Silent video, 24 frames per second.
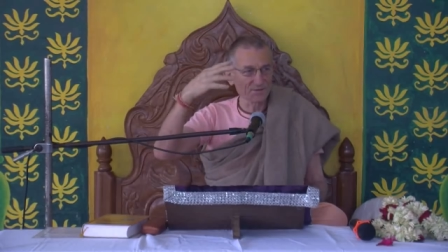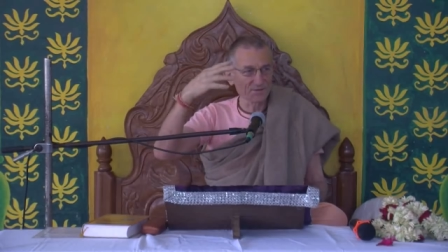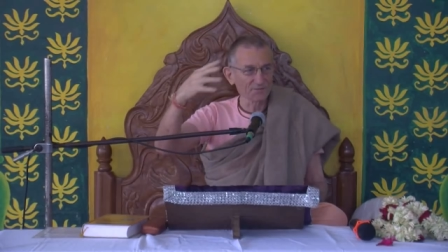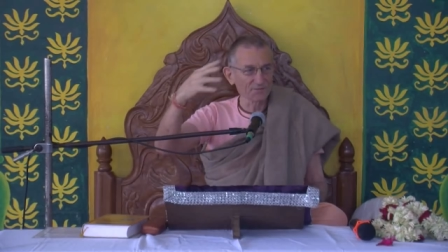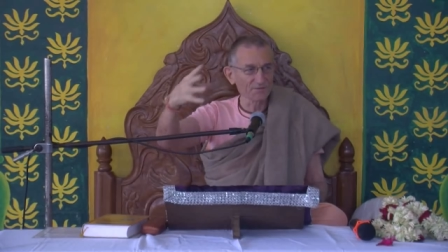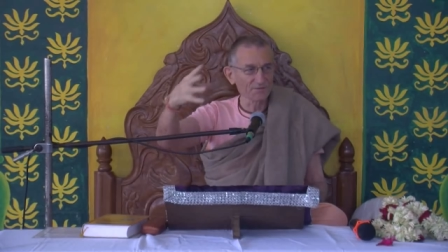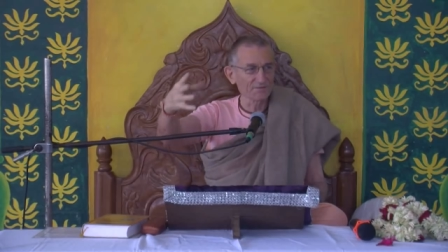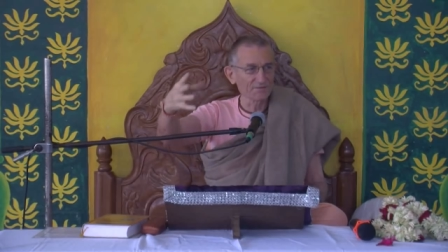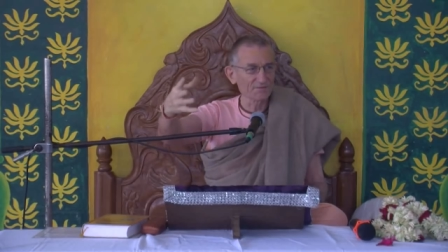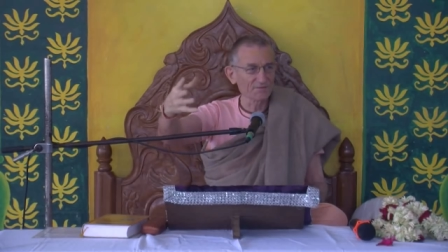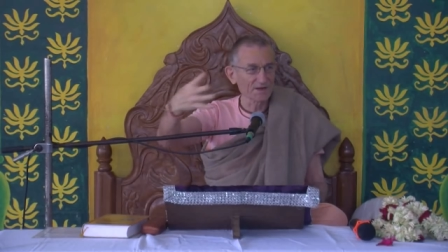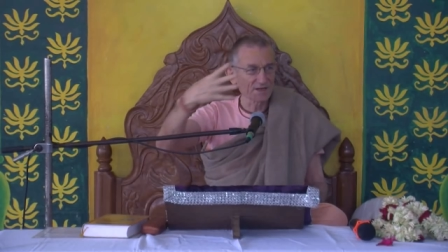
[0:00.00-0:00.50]
the
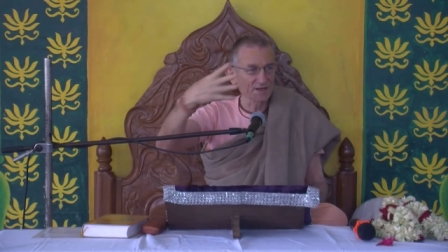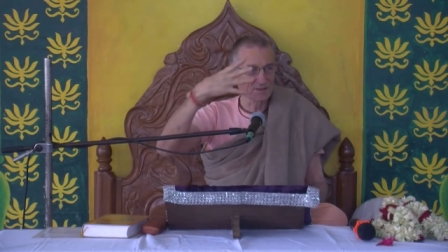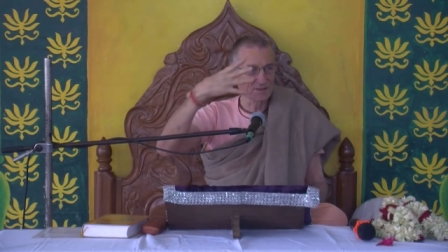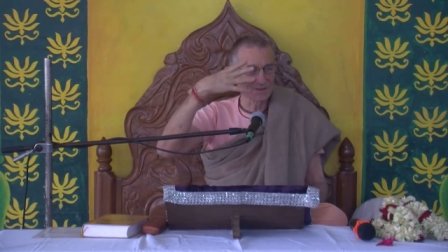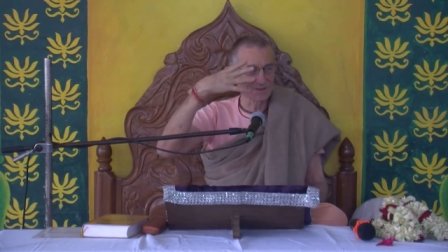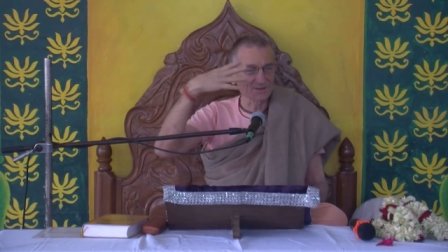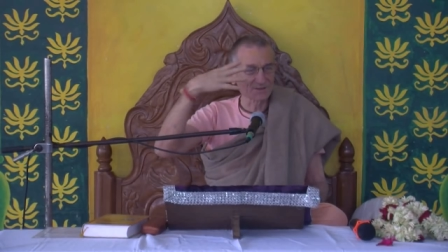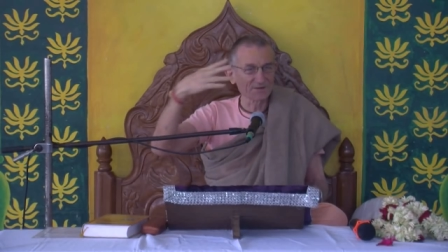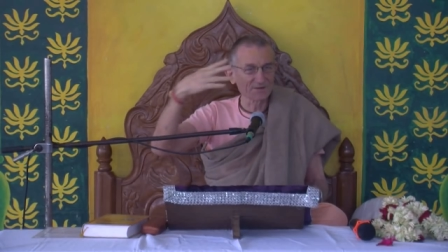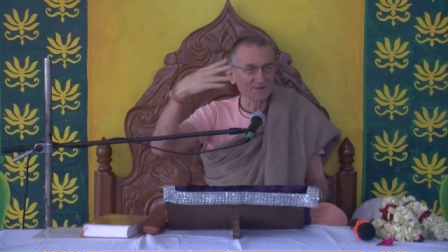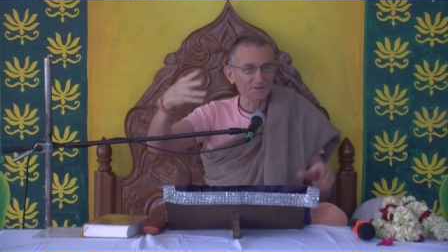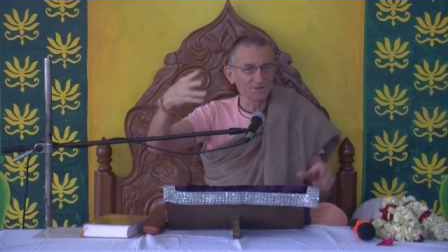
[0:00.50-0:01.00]

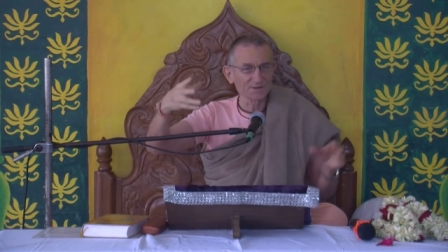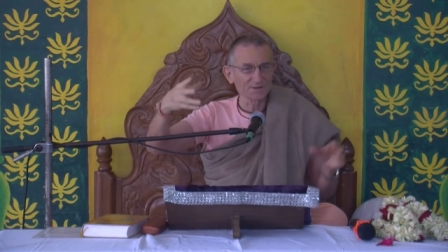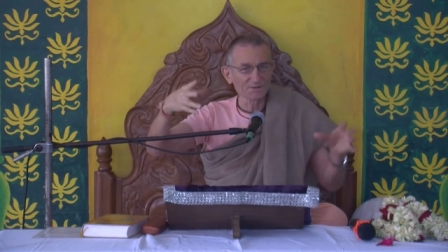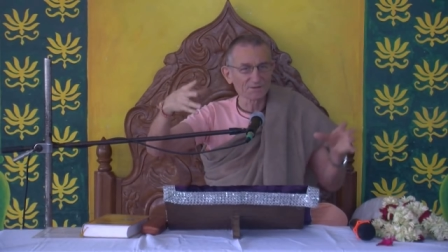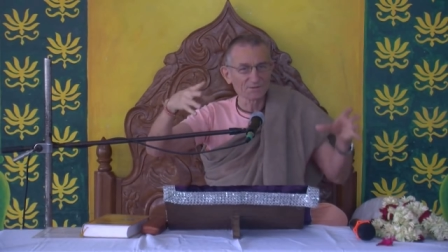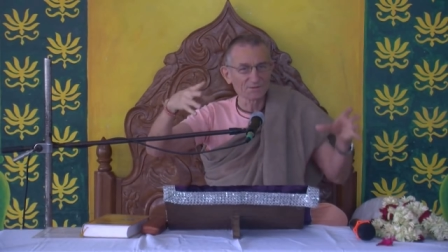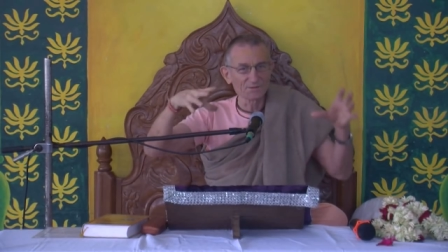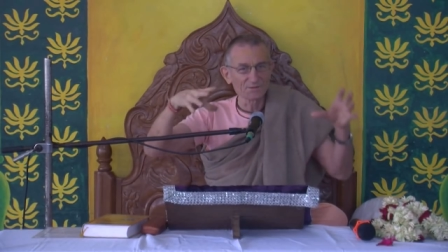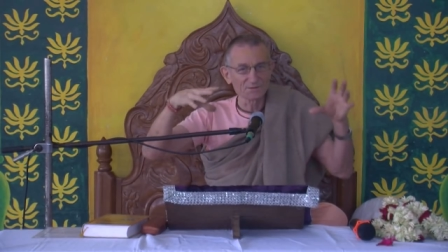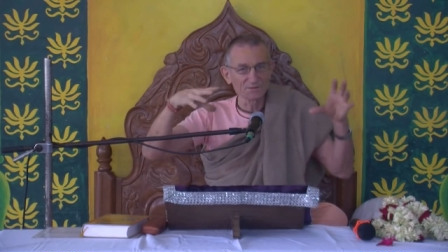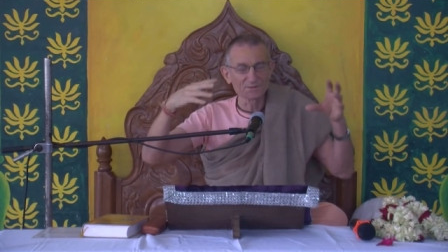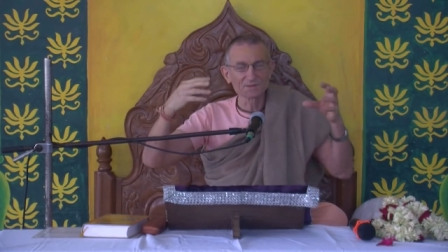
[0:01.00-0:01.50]
reflection of the
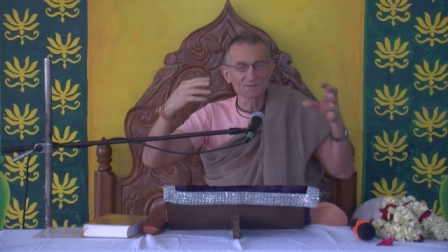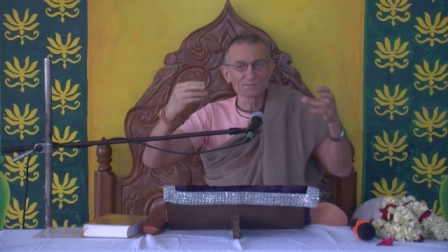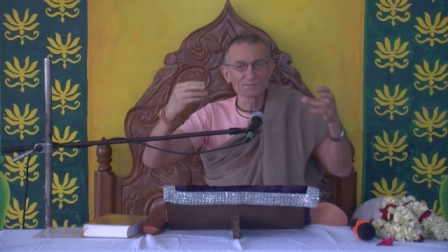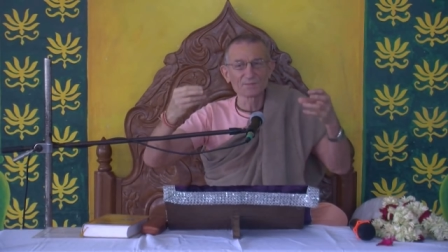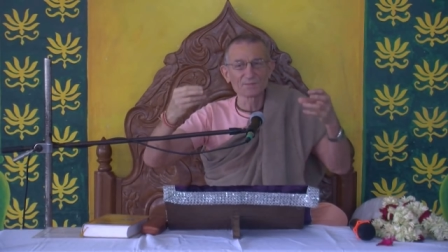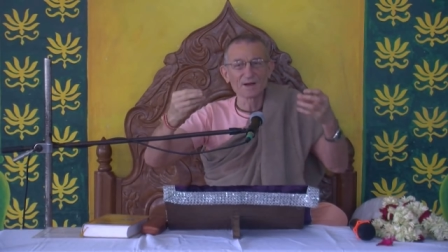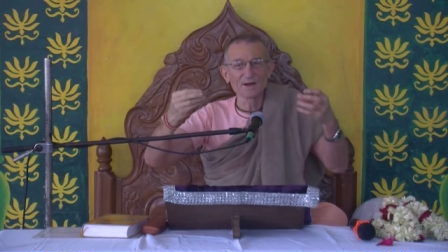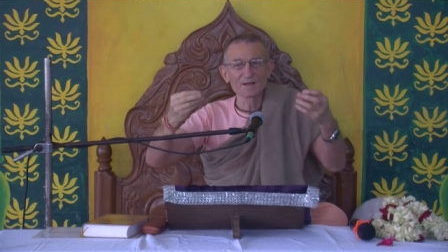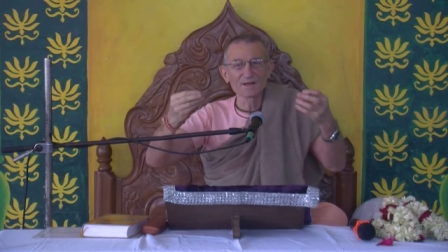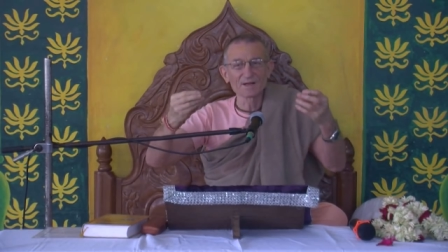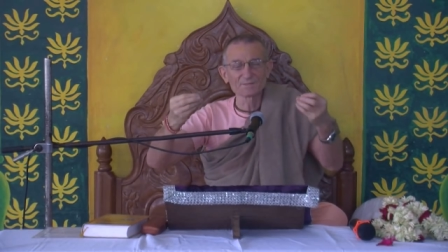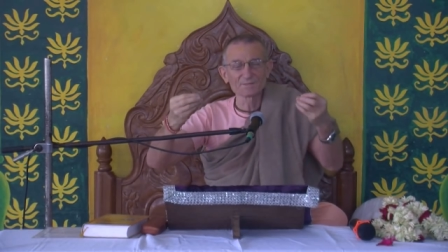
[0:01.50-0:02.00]

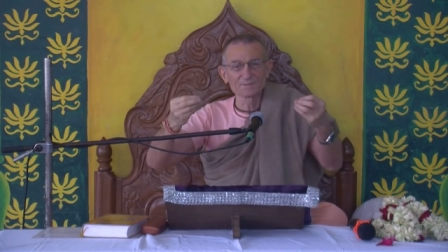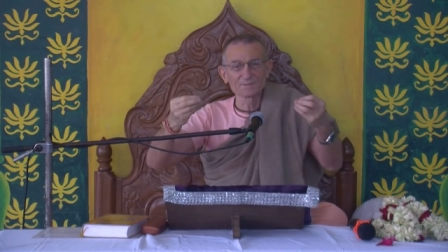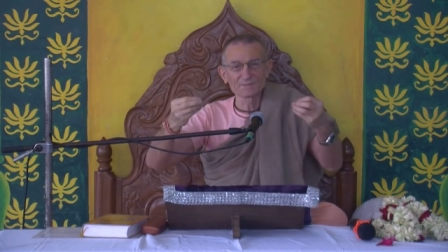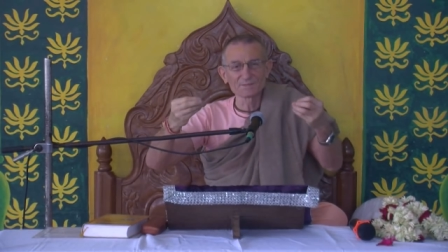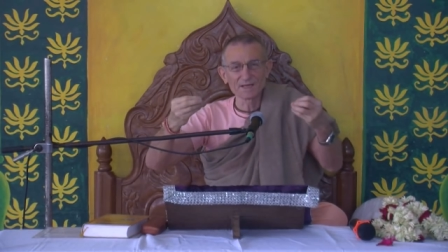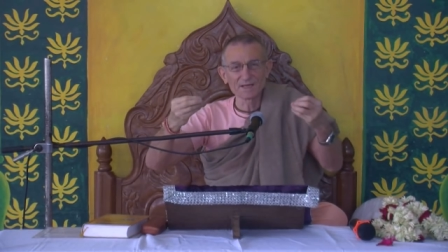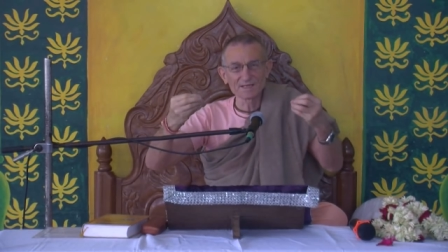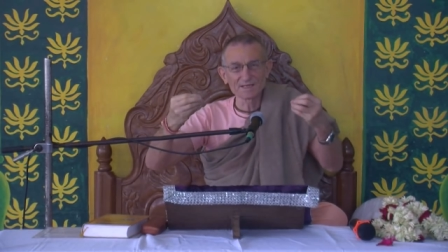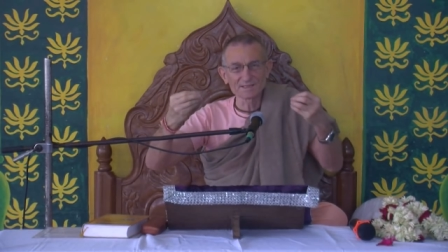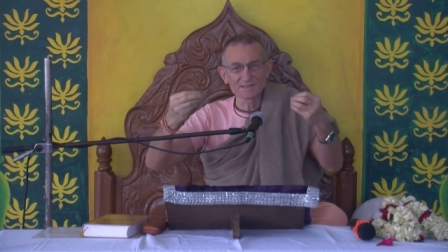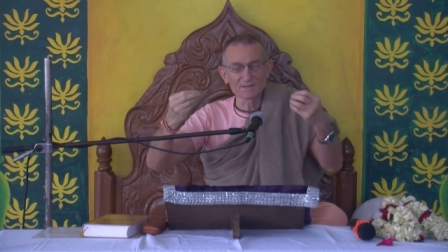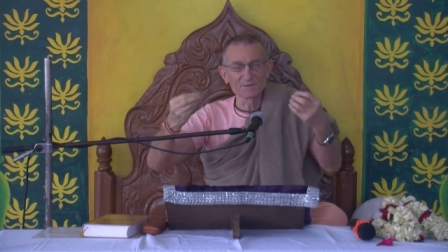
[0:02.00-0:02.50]
ornaments, bright,
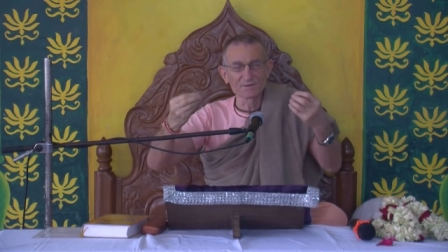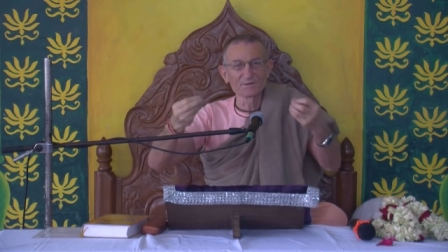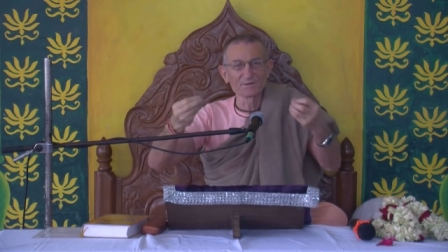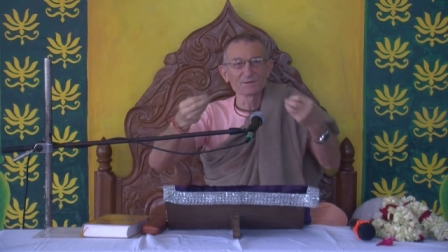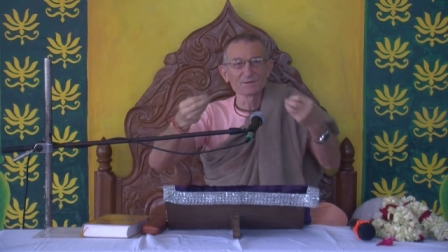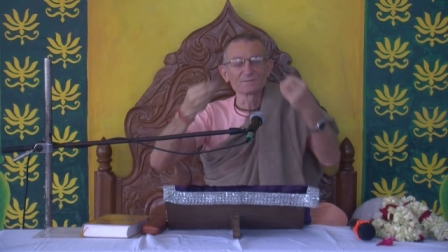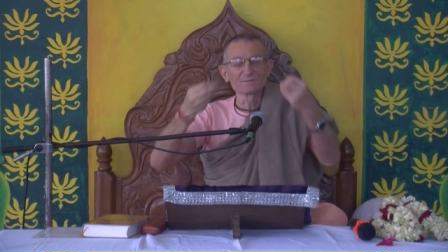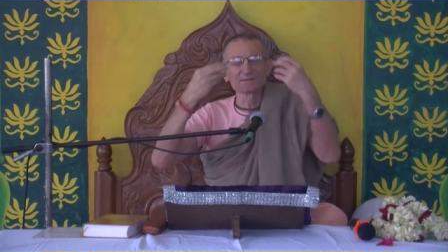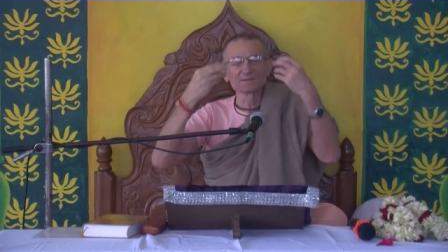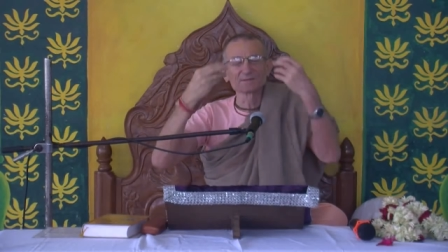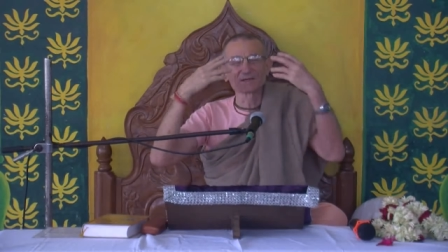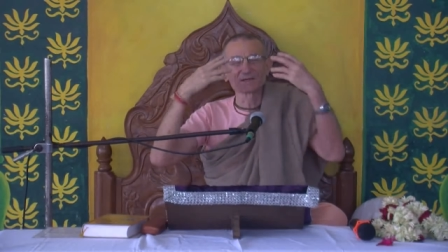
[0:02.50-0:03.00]
dazzling
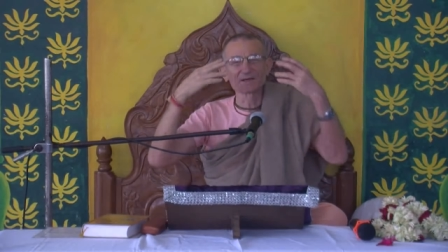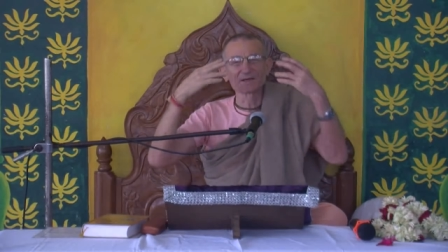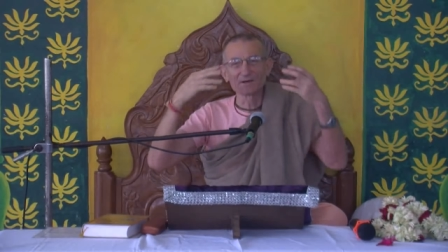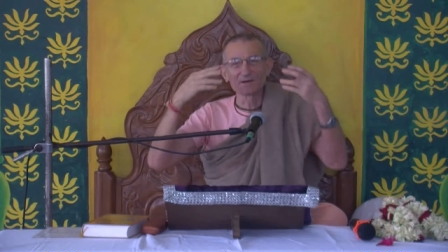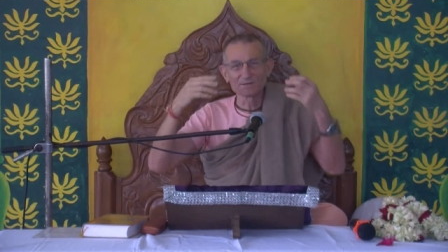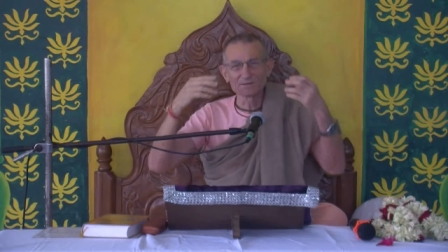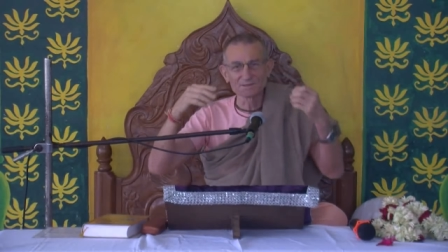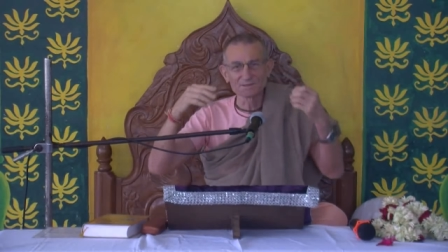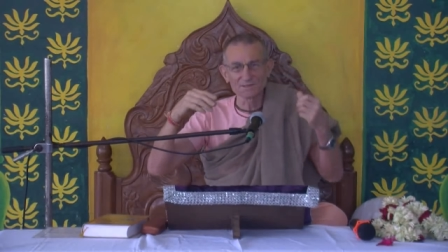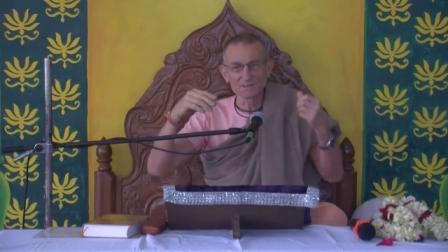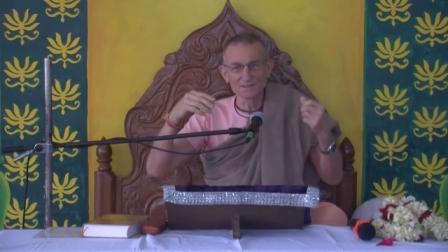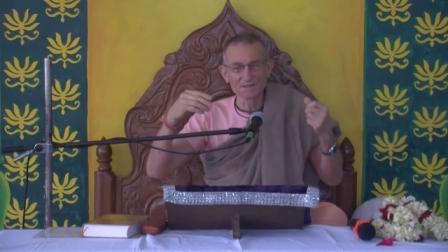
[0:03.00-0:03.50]
ornaments, they
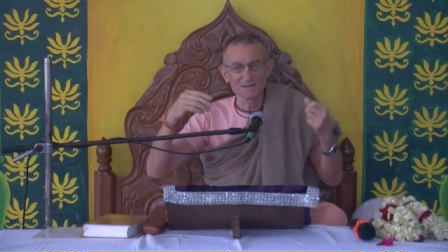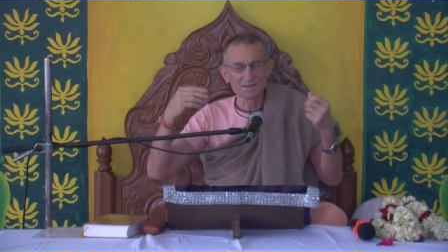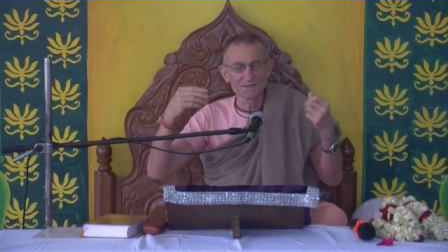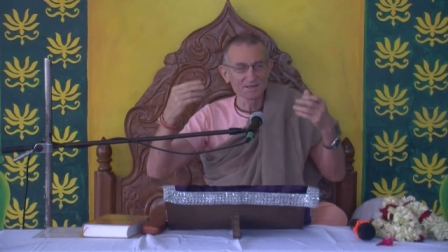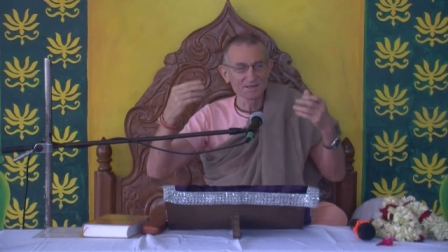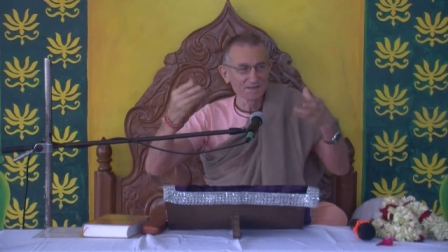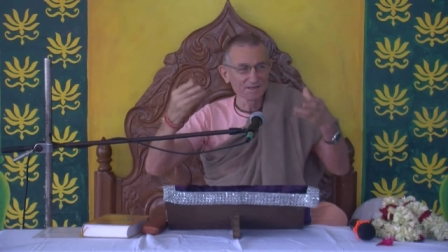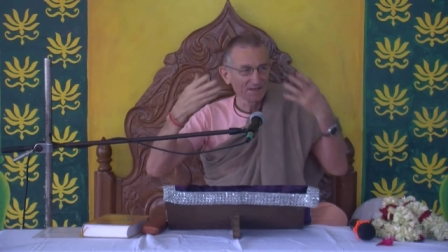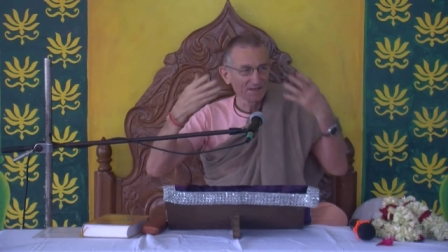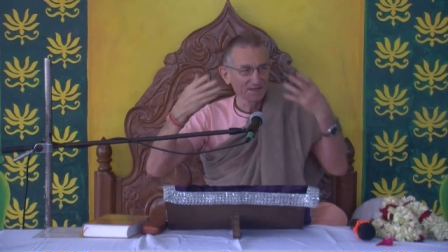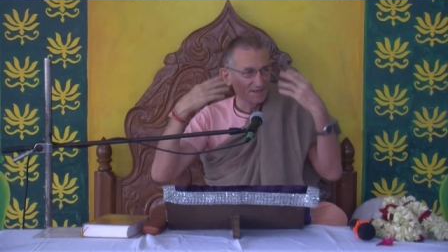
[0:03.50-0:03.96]
can't see the,